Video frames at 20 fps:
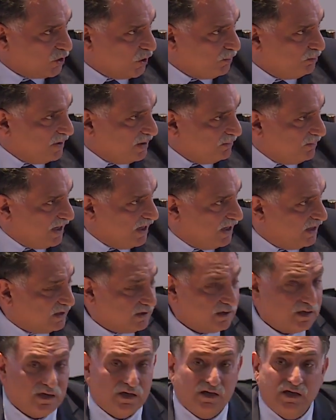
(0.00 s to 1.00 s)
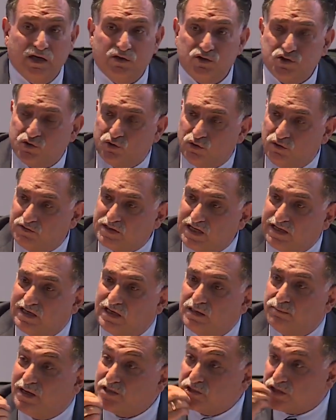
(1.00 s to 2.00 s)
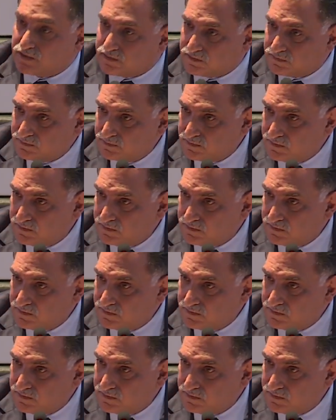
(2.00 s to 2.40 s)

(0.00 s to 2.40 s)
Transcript: chicken, what they do,